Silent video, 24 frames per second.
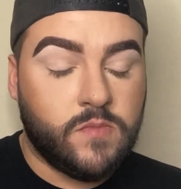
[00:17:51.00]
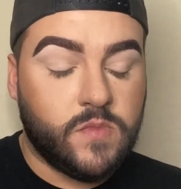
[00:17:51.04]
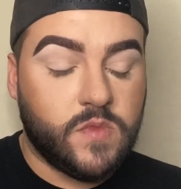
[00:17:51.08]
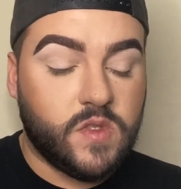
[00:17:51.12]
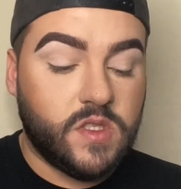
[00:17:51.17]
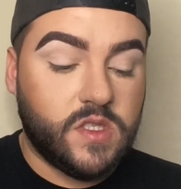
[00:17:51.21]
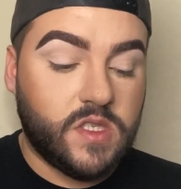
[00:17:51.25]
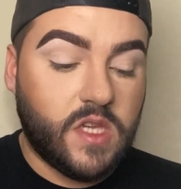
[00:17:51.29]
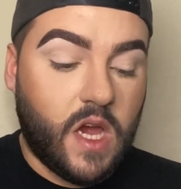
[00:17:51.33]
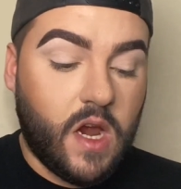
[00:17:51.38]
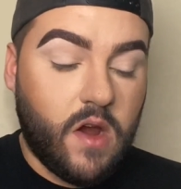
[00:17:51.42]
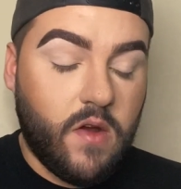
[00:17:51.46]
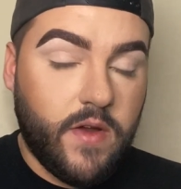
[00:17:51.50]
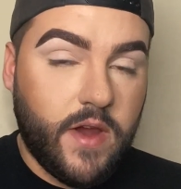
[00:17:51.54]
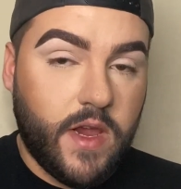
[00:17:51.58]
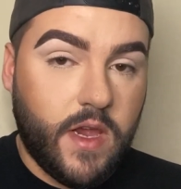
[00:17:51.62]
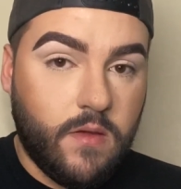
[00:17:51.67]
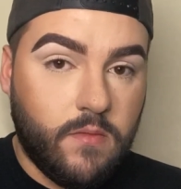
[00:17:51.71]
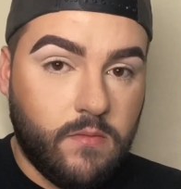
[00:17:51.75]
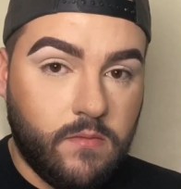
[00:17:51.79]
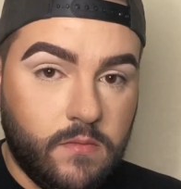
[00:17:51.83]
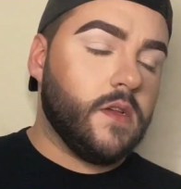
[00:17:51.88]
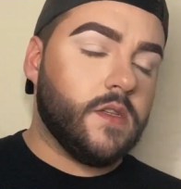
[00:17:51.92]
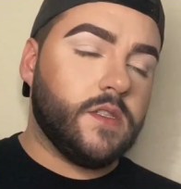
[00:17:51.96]
Sorry.
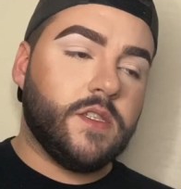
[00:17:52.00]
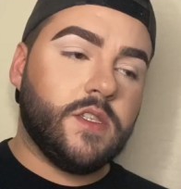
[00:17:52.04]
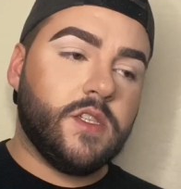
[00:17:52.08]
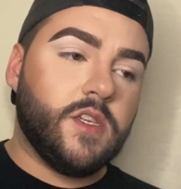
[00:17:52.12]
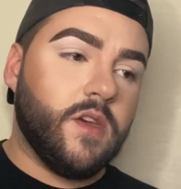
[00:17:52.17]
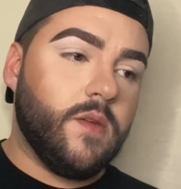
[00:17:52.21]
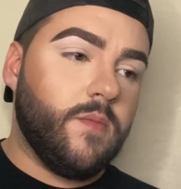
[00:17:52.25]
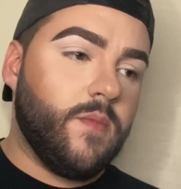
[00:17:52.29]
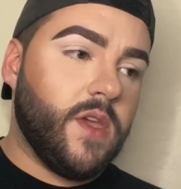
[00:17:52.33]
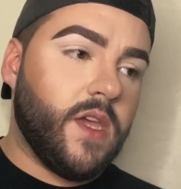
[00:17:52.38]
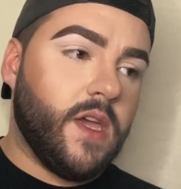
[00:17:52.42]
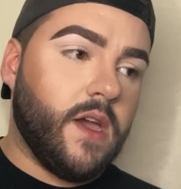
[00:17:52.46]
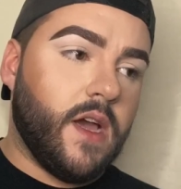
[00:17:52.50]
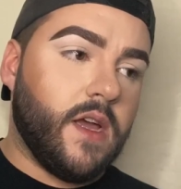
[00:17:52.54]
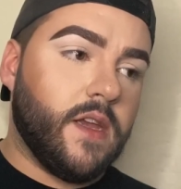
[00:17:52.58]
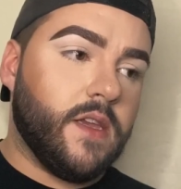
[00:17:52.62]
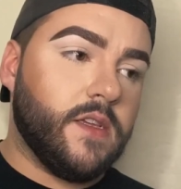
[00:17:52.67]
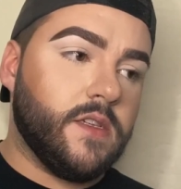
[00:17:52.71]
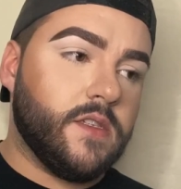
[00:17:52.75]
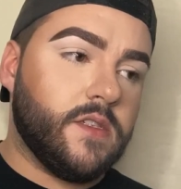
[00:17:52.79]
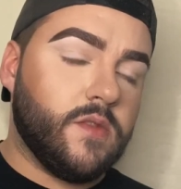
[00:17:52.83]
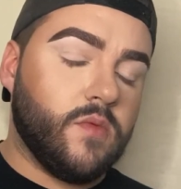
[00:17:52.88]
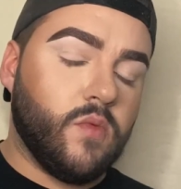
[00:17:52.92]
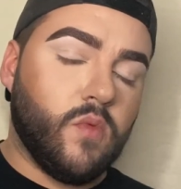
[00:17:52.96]
Because to be
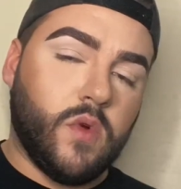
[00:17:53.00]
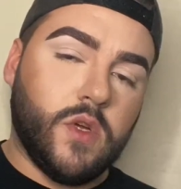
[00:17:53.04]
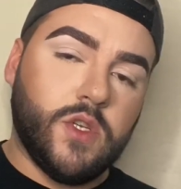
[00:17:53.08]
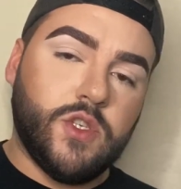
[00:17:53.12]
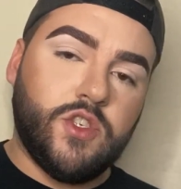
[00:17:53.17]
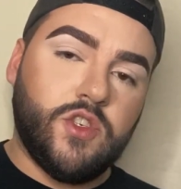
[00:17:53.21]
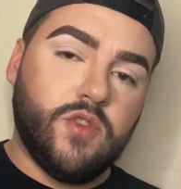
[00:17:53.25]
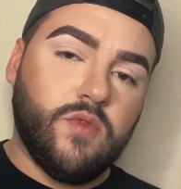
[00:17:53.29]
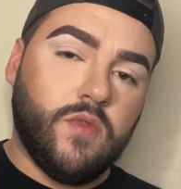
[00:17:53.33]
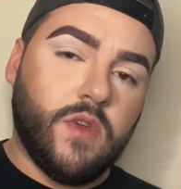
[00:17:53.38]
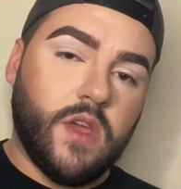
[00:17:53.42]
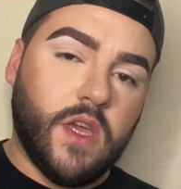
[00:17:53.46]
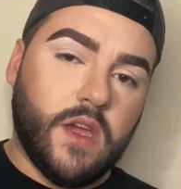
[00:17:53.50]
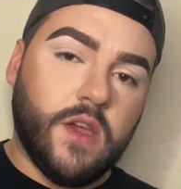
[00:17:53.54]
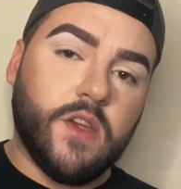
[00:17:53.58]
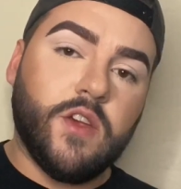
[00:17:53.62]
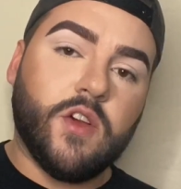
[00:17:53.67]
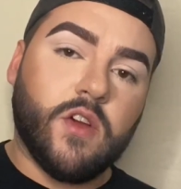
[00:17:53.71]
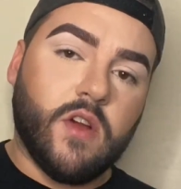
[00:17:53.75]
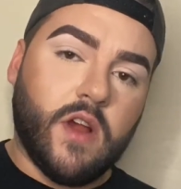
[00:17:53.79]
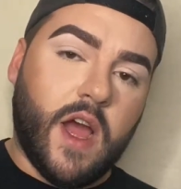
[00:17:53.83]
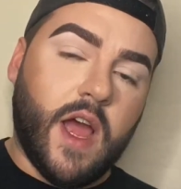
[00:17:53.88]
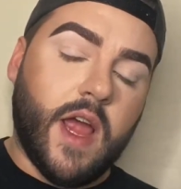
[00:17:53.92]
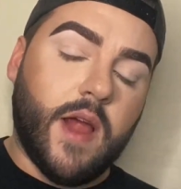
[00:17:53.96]
honest, once you get
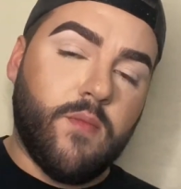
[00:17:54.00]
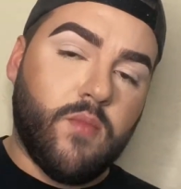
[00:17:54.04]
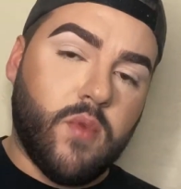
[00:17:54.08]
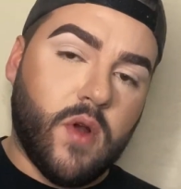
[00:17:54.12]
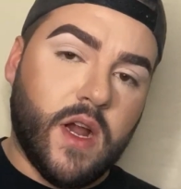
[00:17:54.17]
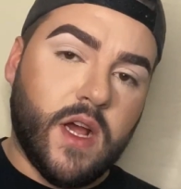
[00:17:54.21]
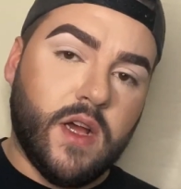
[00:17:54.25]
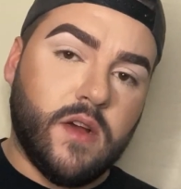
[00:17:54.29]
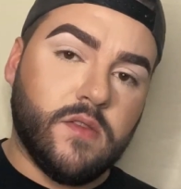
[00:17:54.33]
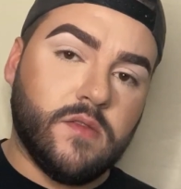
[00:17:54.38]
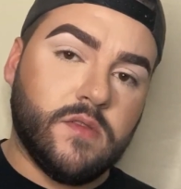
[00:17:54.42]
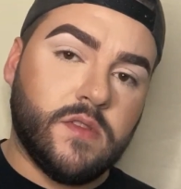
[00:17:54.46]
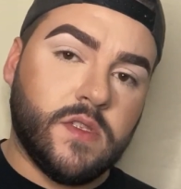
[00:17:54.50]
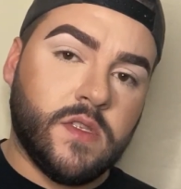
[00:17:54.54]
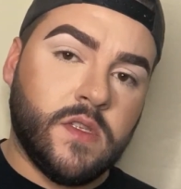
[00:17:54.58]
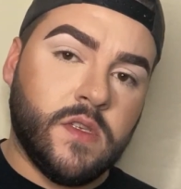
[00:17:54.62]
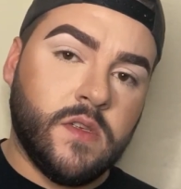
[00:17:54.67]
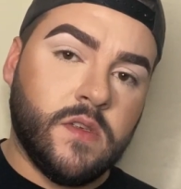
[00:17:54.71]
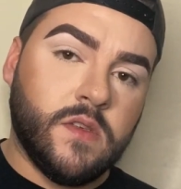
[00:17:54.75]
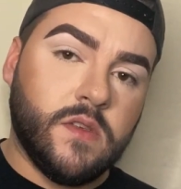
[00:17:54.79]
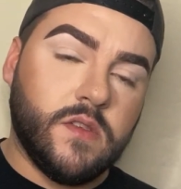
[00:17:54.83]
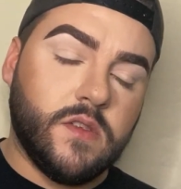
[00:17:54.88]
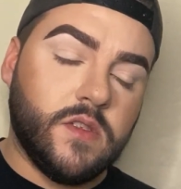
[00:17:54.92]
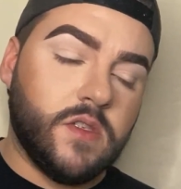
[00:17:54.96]
your eyebrows
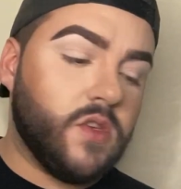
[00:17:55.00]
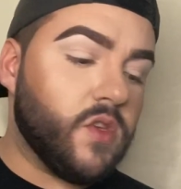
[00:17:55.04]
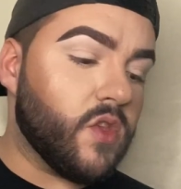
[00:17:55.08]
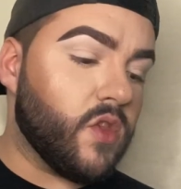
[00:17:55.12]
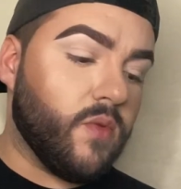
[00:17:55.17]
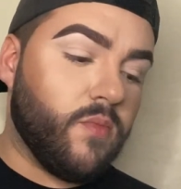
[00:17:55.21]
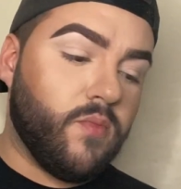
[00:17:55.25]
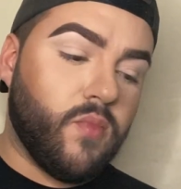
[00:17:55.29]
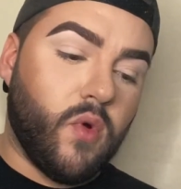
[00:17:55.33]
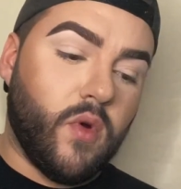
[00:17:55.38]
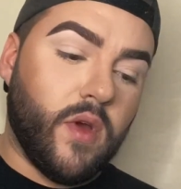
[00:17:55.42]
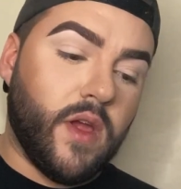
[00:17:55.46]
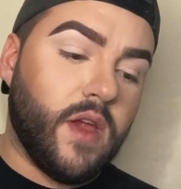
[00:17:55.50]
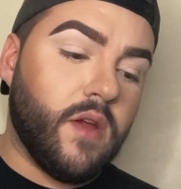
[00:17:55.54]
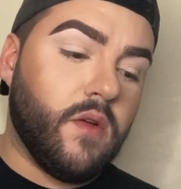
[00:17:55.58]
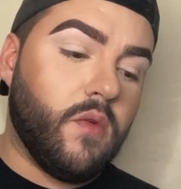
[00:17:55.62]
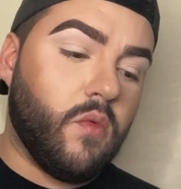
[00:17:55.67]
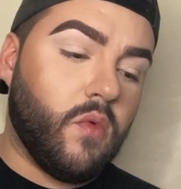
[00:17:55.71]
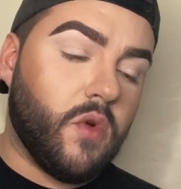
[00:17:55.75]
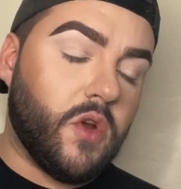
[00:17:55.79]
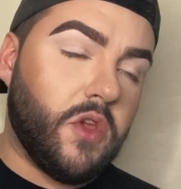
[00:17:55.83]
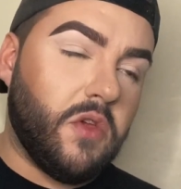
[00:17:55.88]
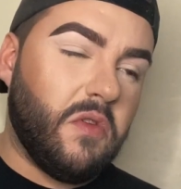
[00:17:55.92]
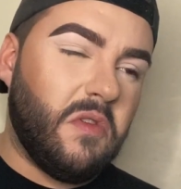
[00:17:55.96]
to the
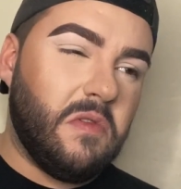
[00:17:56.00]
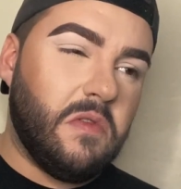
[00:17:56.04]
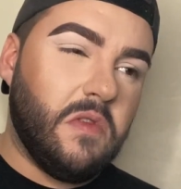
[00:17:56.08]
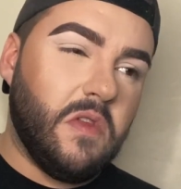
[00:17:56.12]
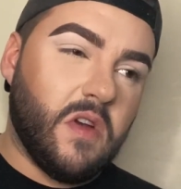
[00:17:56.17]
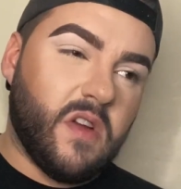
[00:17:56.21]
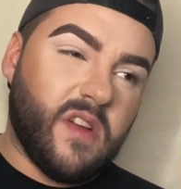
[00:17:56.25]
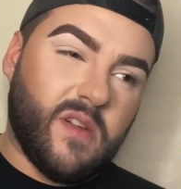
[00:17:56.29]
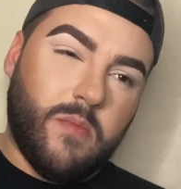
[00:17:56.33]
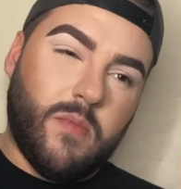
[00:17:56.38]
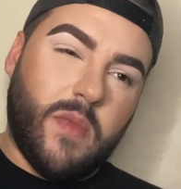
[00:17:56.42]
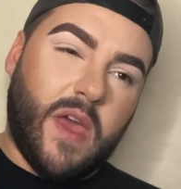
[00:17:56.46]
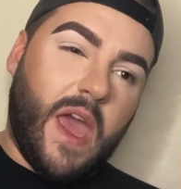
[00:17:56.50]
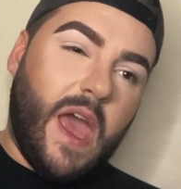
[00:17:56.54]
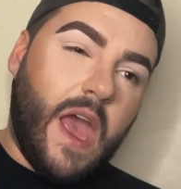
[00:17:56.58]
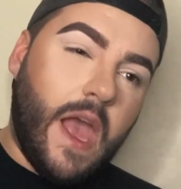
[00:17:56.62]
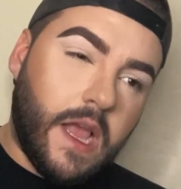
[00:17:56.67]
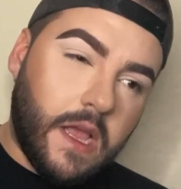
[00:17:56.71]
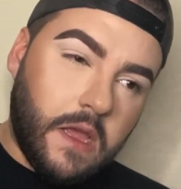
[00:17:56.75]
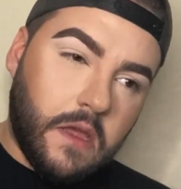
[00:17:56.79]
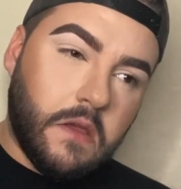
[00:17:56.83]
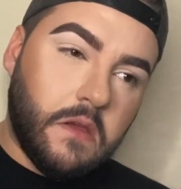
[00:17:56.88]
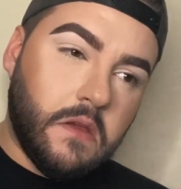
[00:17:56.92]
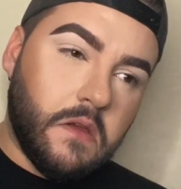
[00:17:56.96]
point where you look back